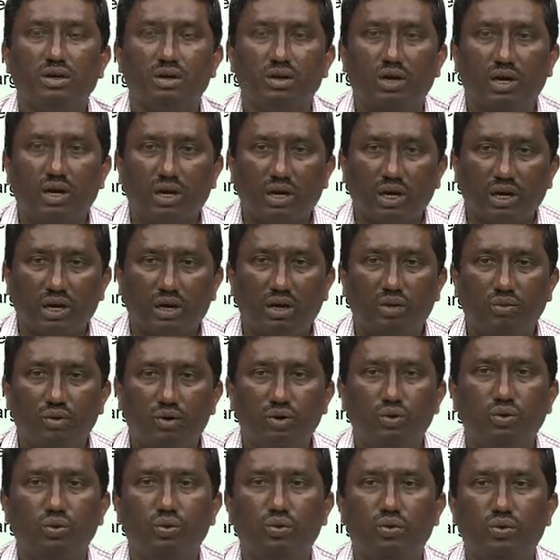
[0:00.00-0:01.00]
are
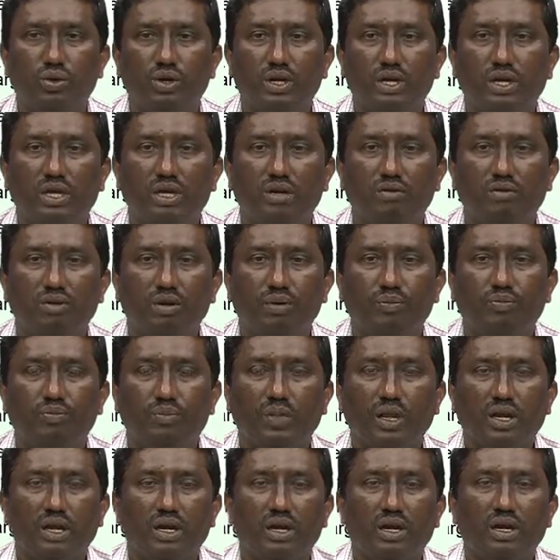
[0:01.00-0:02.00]
above 220 kV,
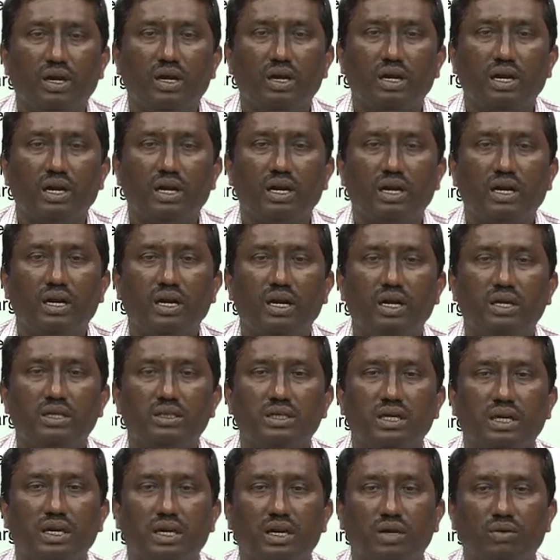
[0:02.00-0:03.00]
electrical
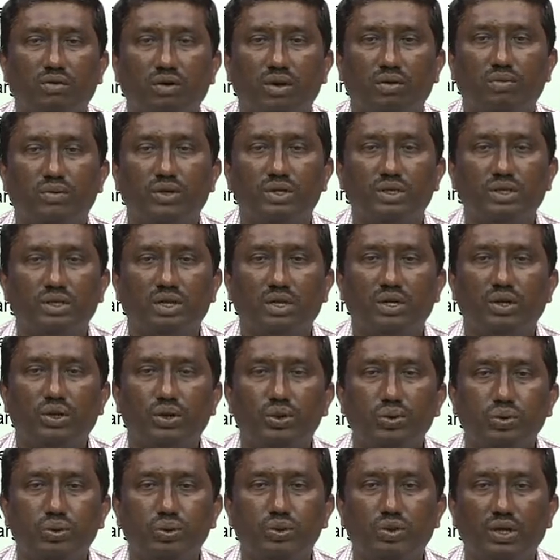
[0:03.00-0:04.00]
design requirements
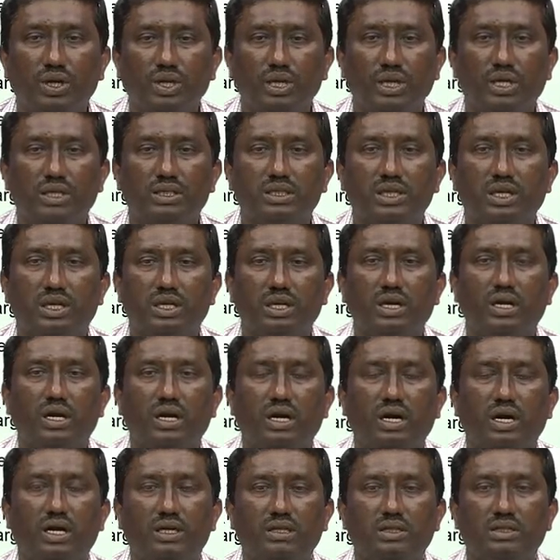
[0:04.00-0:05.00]
usually result in
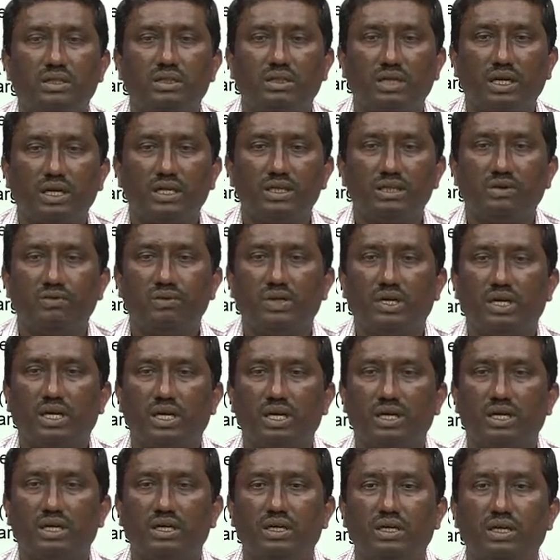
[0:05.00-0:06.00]
large size of the
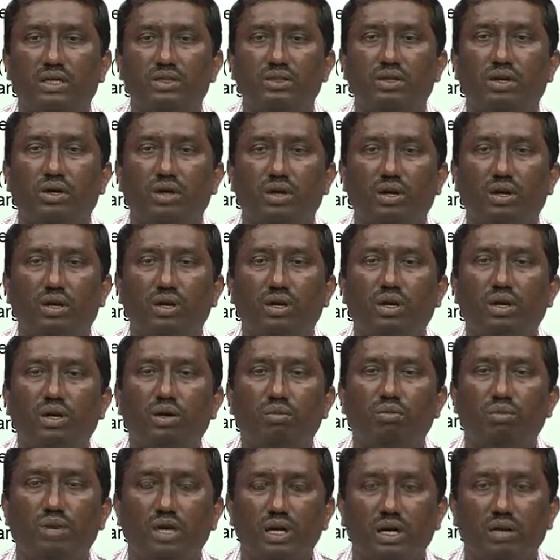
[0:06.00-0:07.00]
conductors or
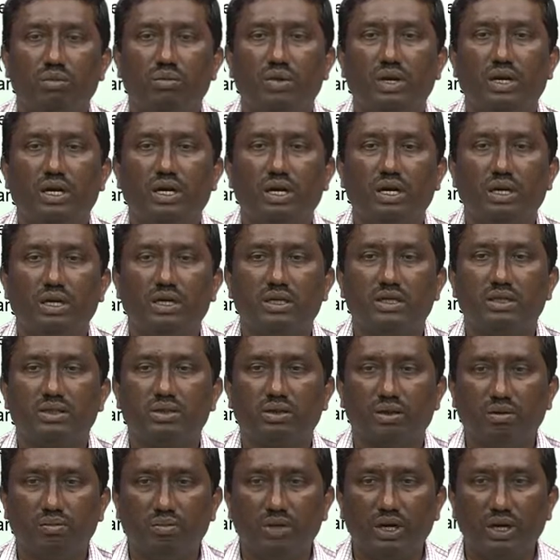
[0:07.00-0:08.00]
multiple conductors
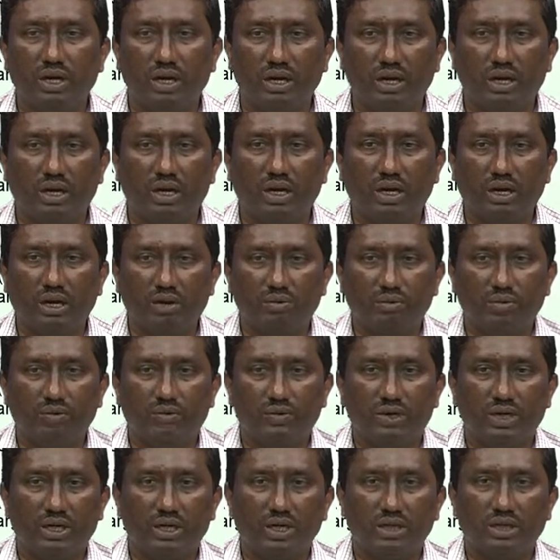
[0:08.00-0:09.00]
or a bundled type of
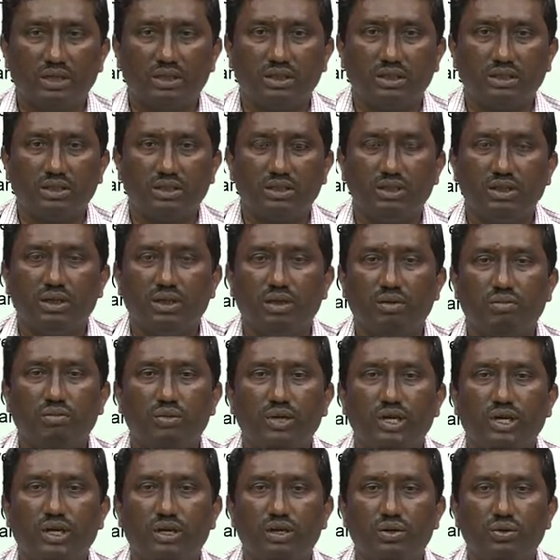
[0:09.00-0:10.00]
conductors
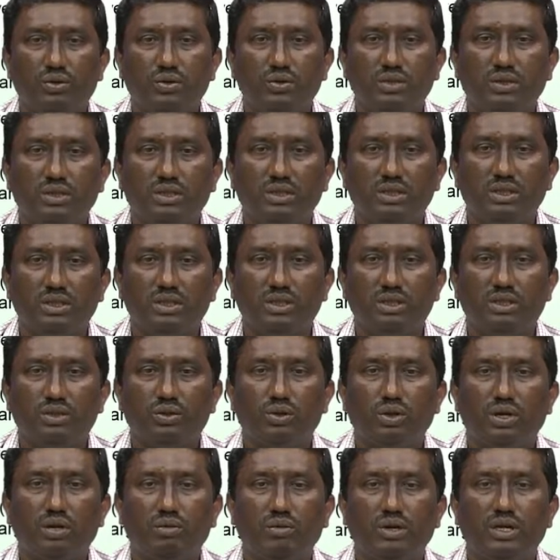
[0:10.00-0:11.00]
being used. This is to
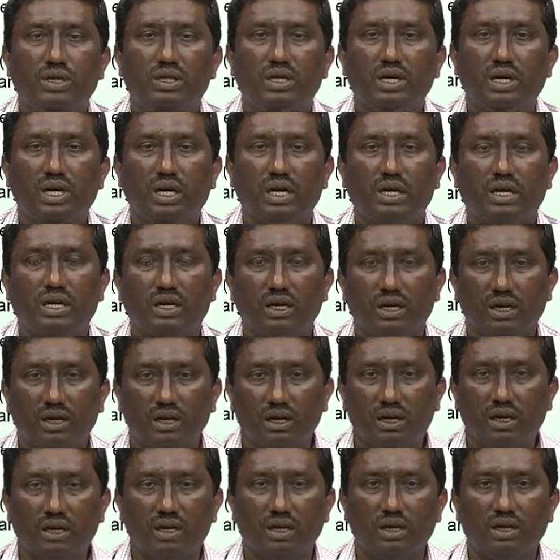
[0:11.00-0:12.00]
limit the electrical
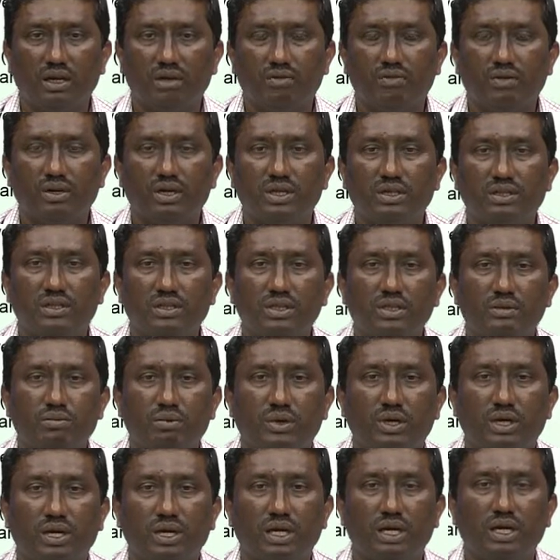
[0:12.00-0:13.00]
interferences,
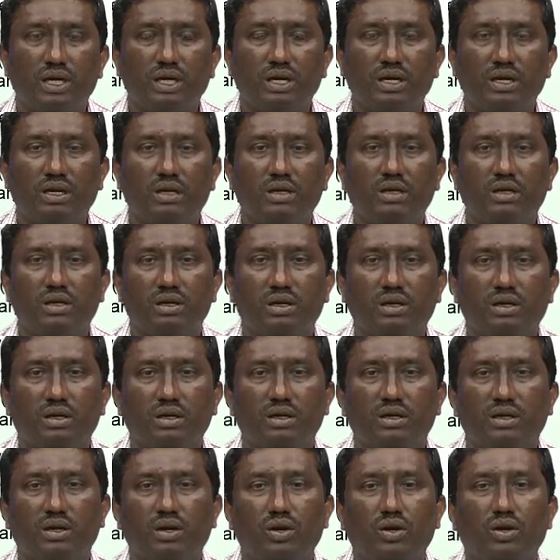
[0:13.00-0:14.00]
particularly
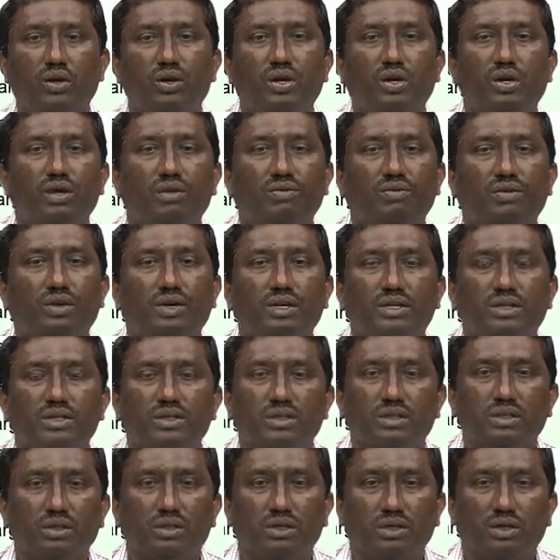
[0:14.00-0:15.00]
the radio
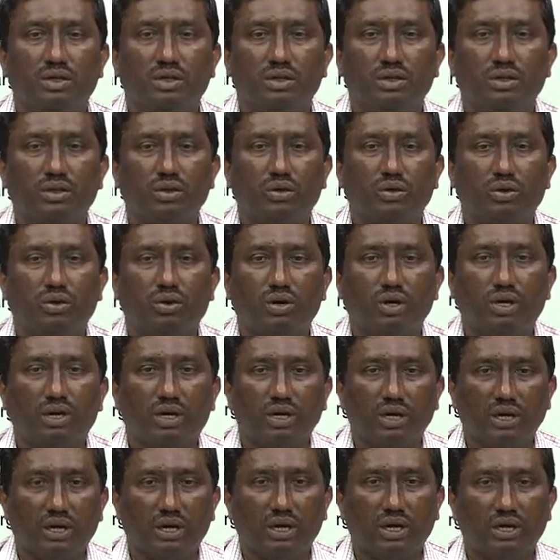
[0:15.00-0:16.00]
interference, the
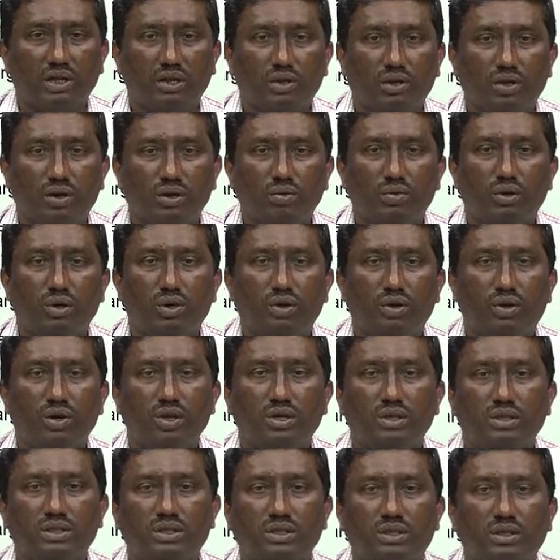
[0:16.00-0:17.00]
corona and the audible noise.